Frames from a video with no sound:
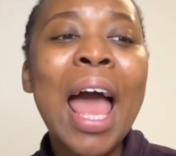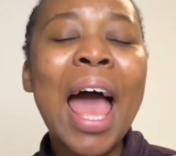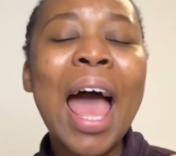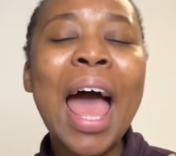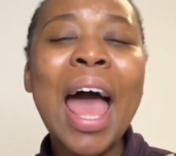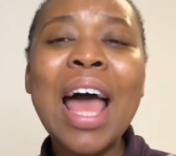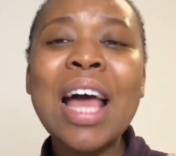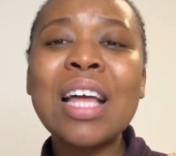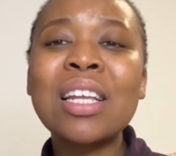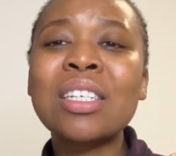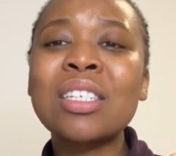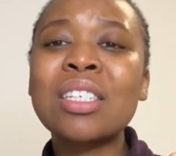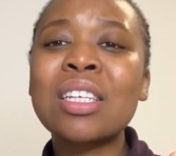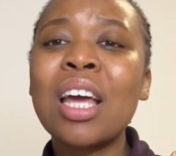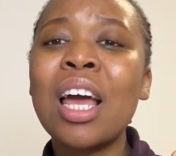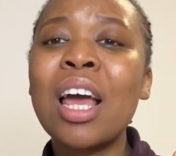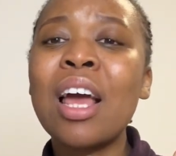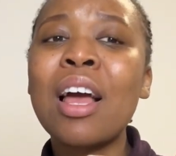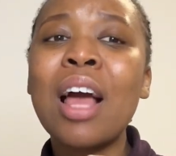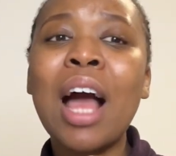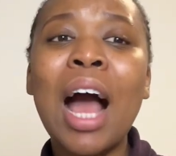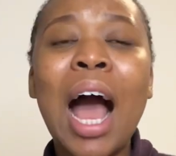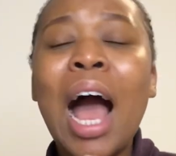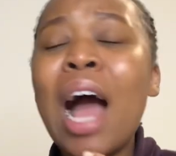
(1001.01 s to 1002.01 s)
And
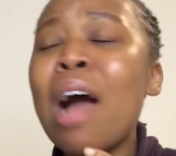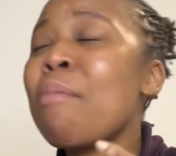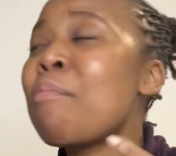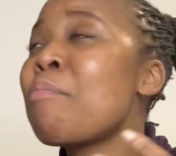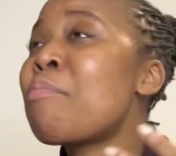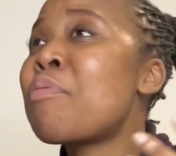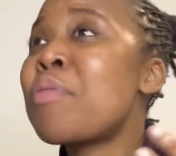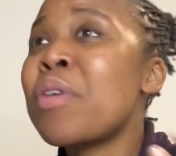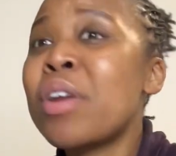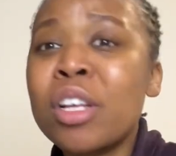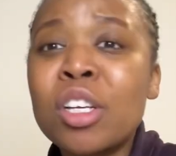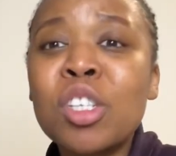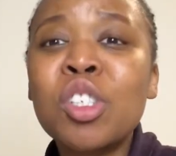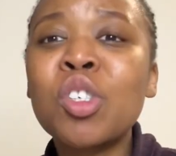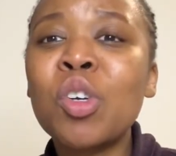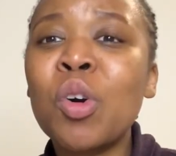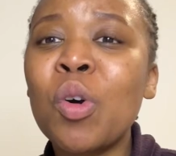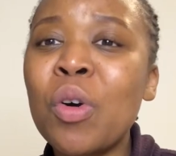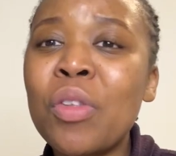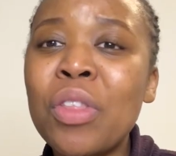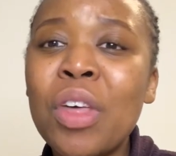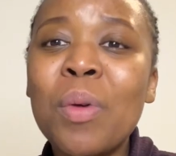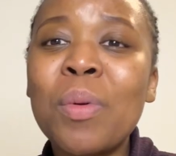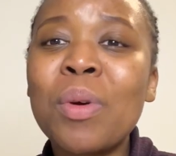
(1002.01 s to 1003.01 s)
I'm pretty
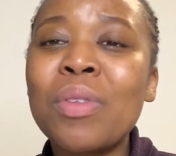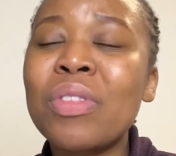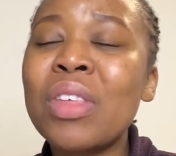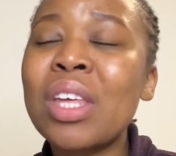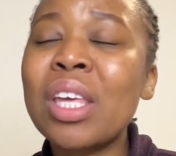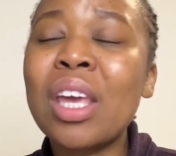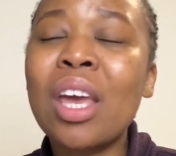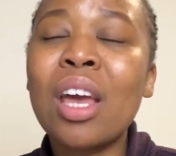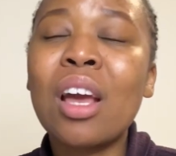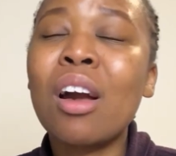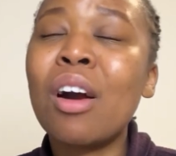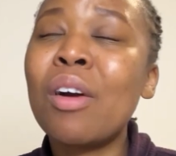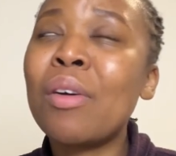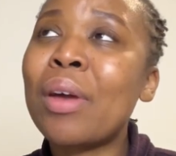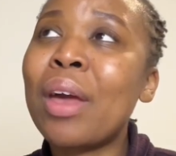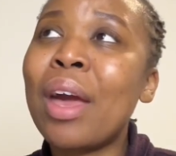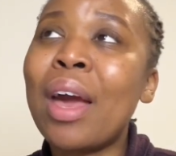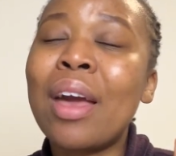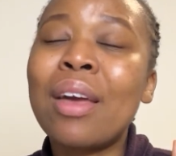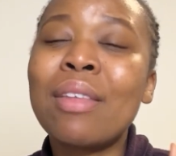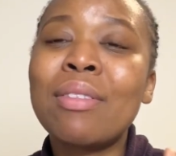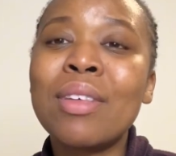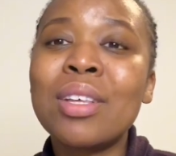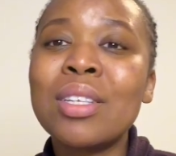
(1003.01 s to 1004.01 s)
sure they were thinking,
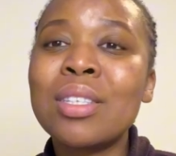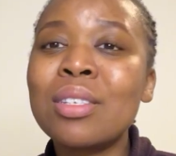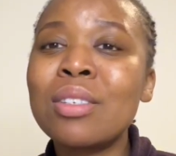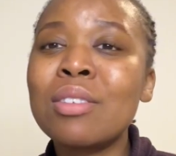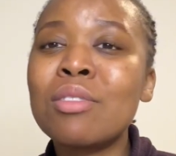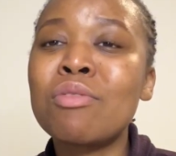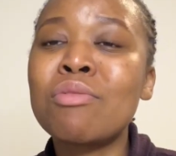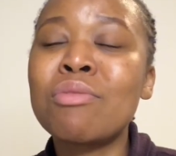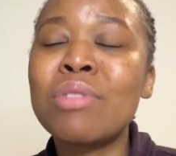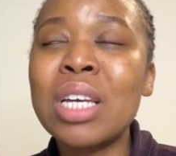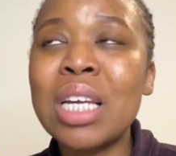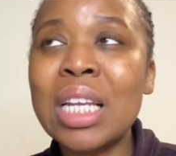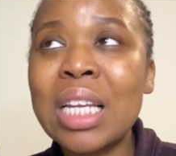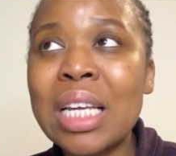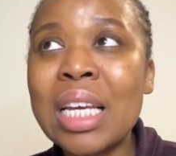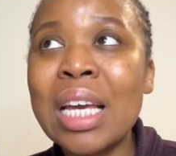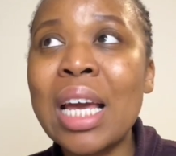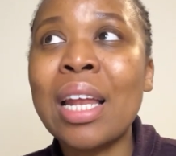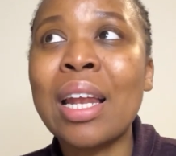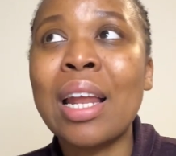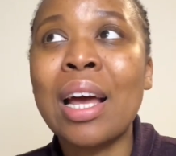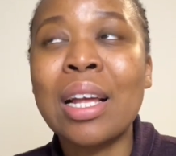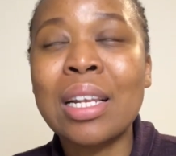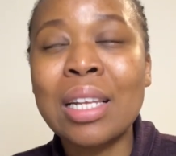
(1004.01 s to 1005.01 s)
okay, this is really
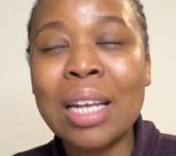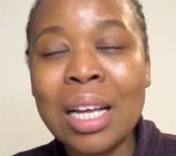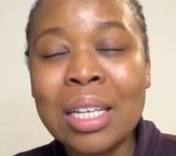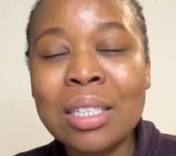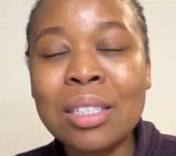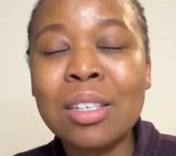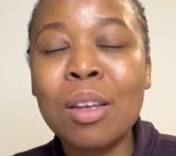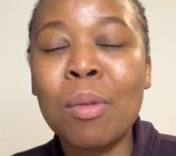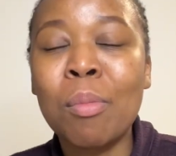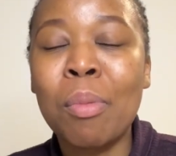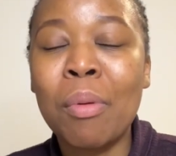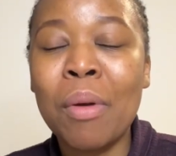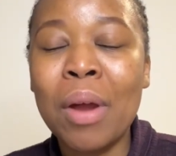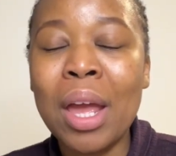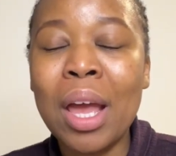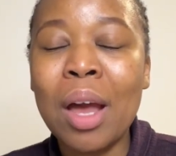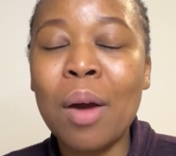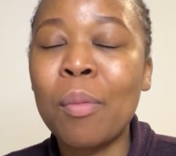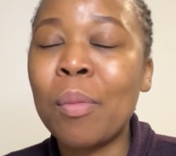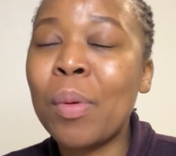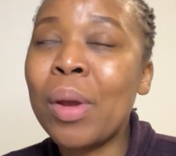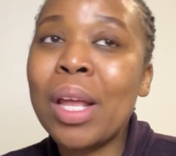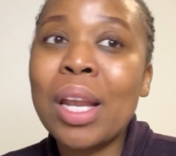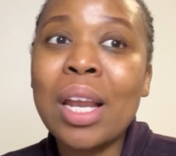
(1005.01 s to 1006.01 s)
an unanswered prayer.
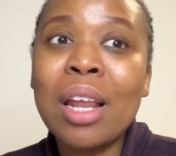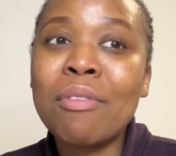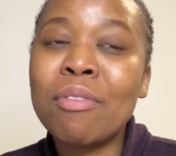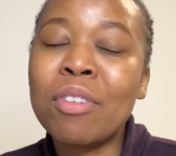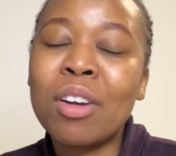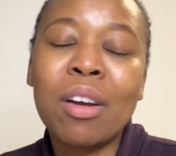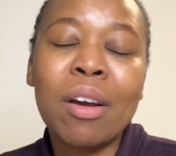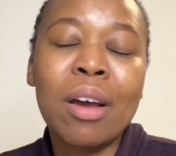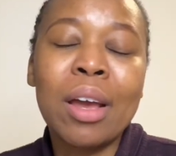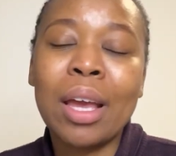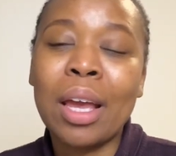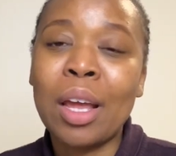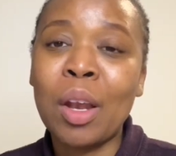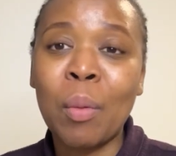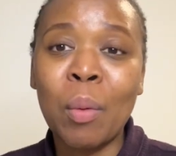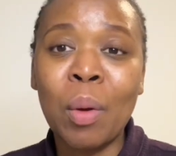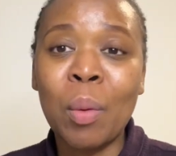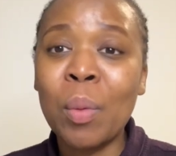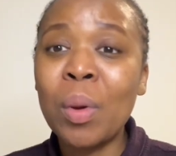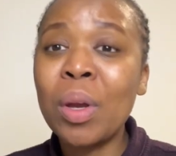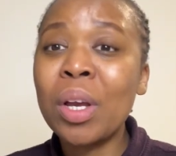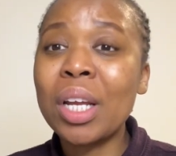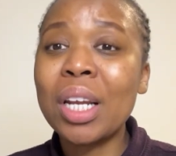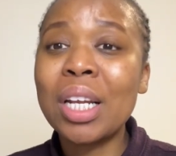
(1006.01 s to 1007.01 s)
We're never going anywhere.
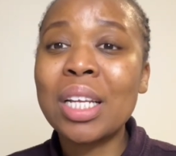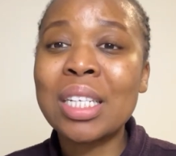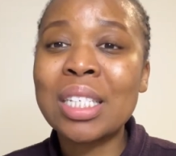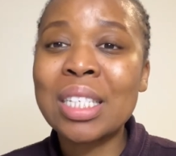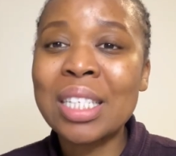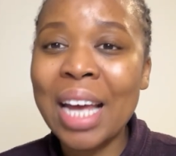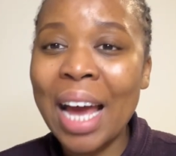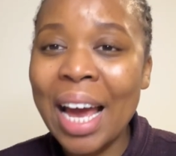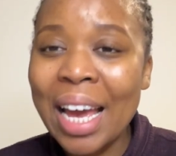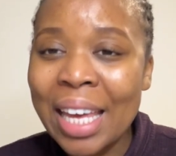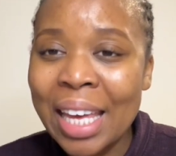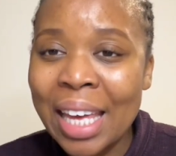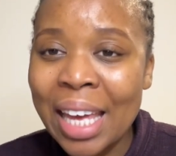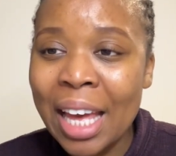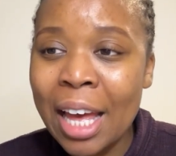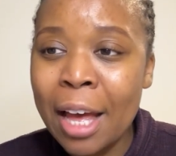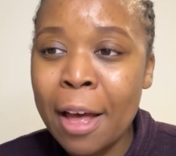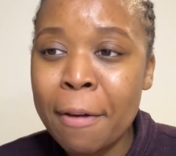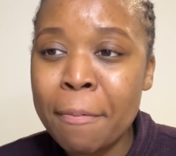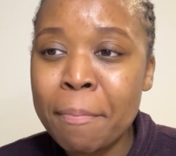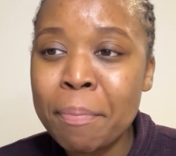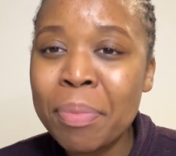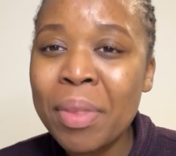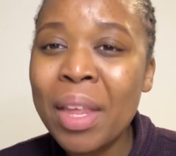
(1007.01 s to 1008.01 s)
We're going to die here.
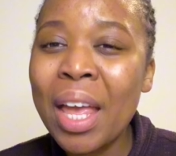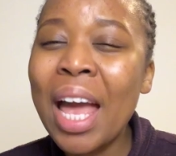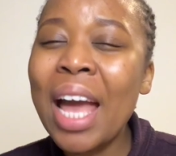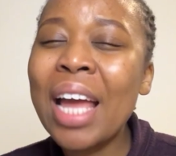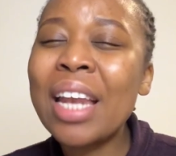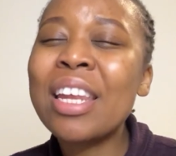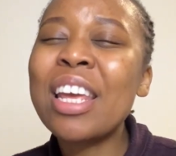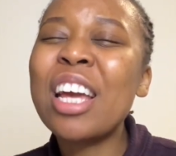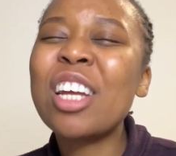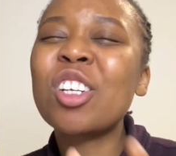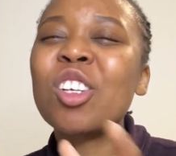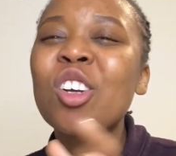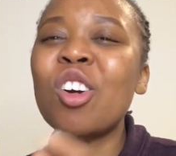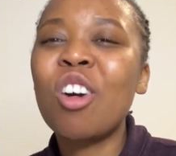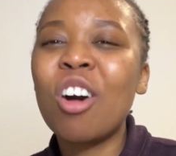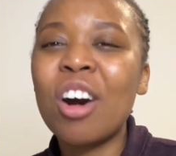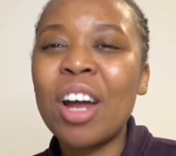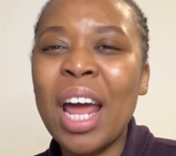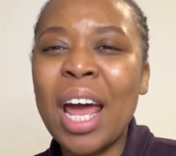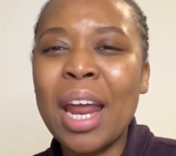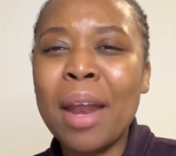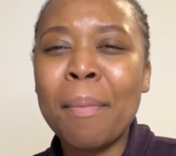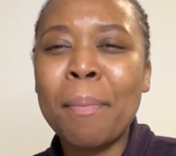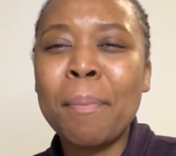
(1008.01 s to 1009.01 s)
And yet God
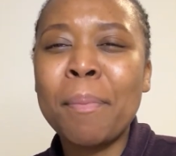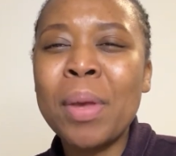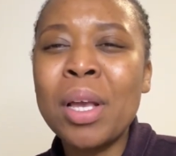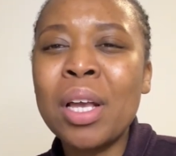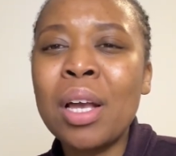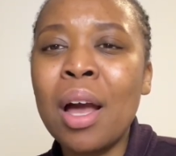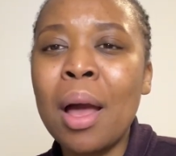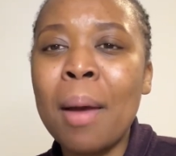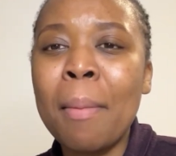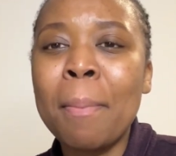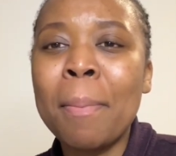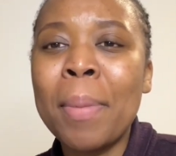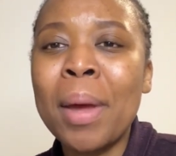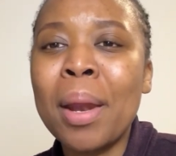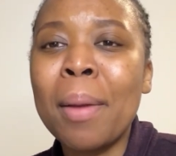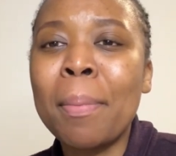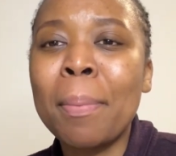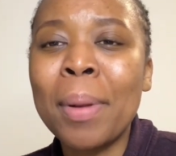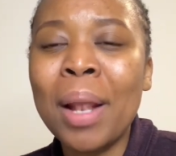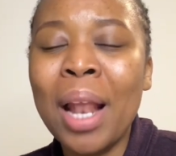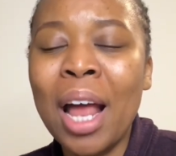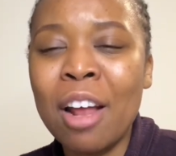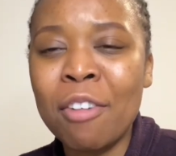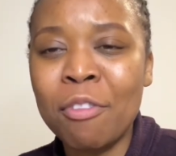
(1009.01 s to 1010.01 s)
had a bigger and better
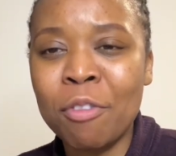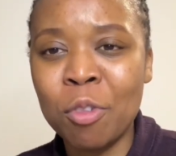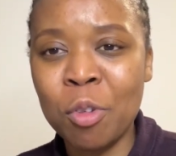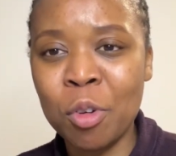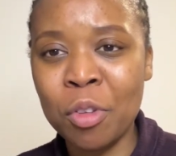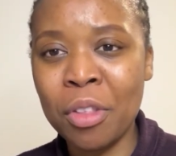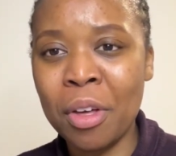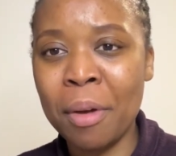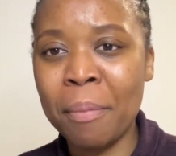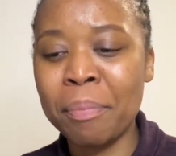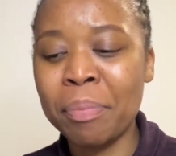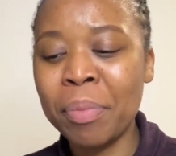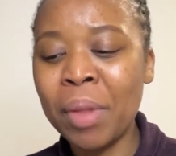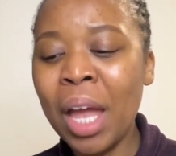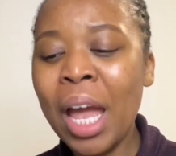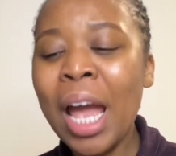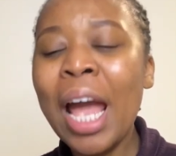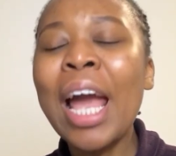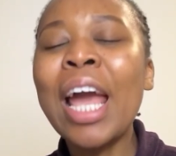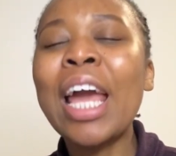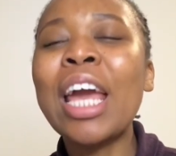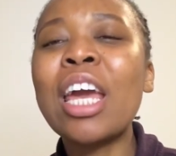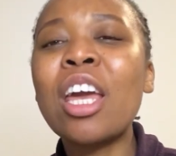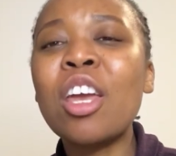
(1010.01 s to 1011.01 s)
plan for them.
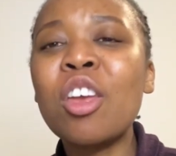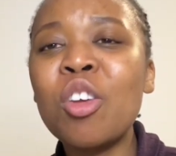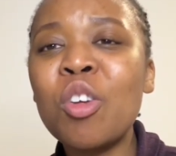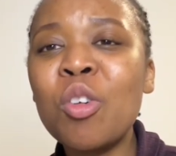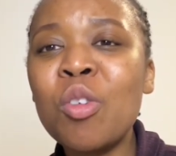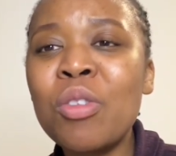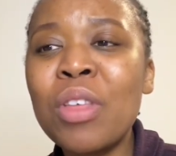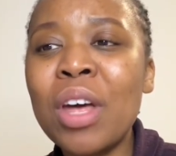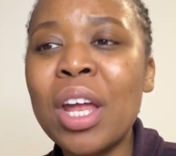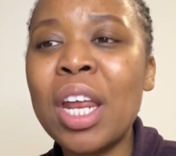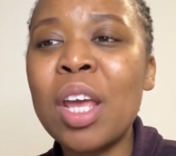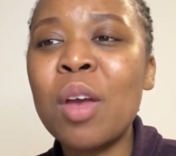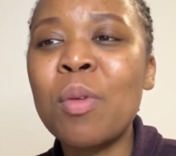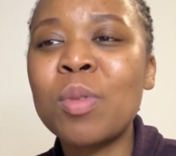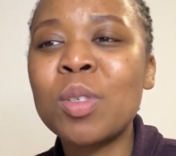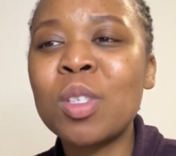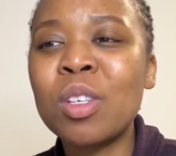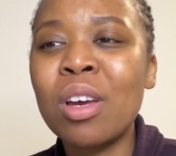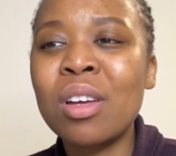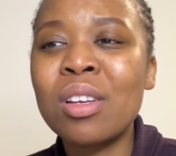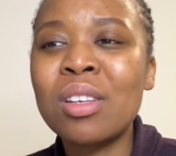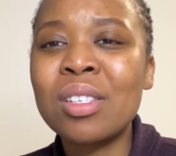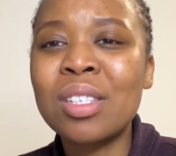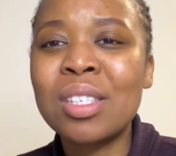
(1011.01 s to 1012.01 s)
He knew that He was
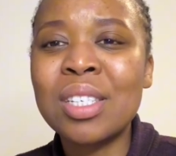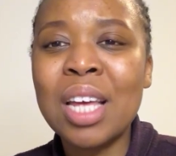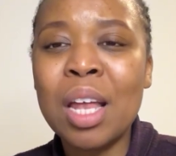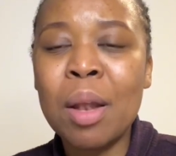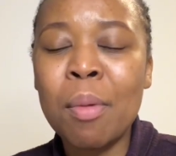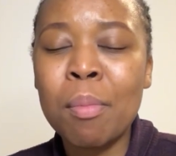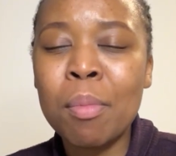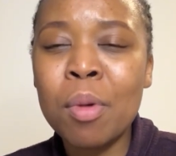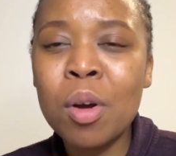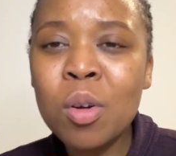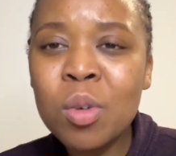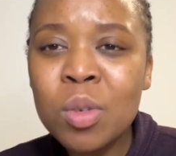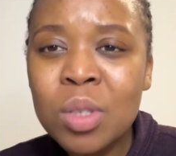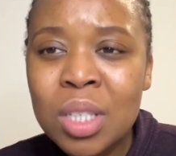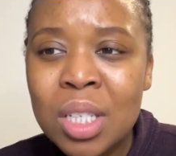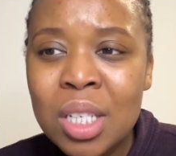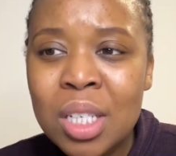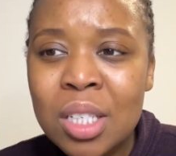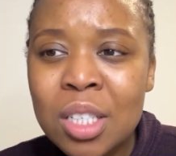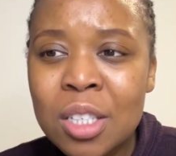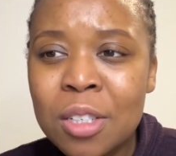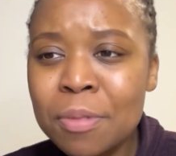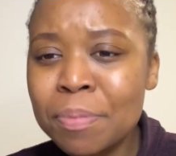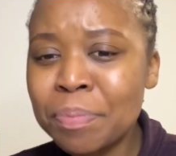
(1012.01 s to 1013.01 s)
going to send Moses.